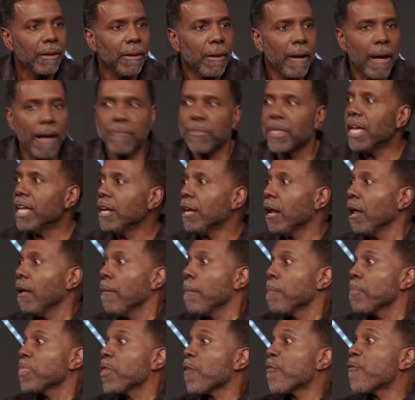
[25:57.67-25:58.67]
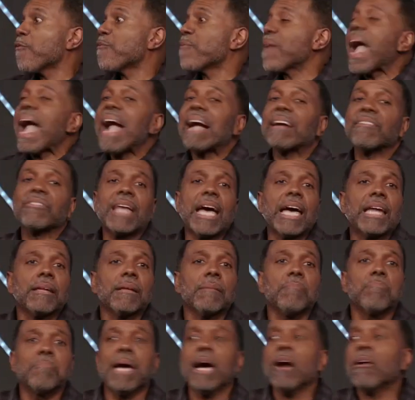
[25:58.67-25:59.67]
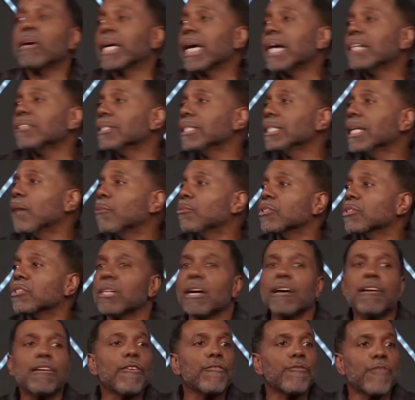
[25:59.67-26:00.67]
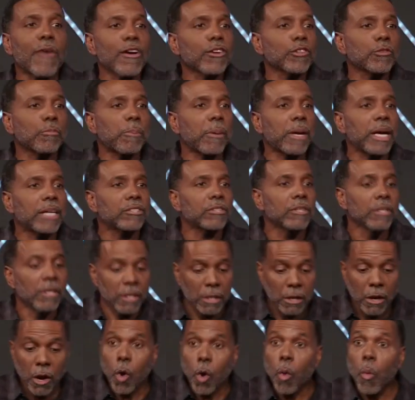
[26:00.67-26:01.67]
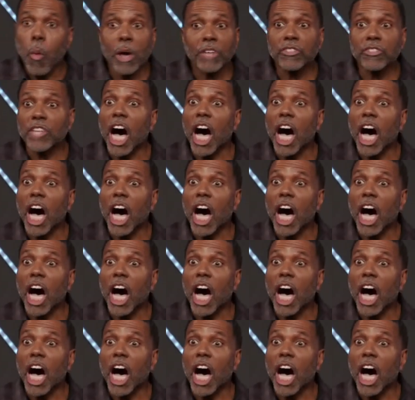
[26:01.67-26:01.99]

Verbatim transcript: And then the fact that Melchizedek was there in the first place was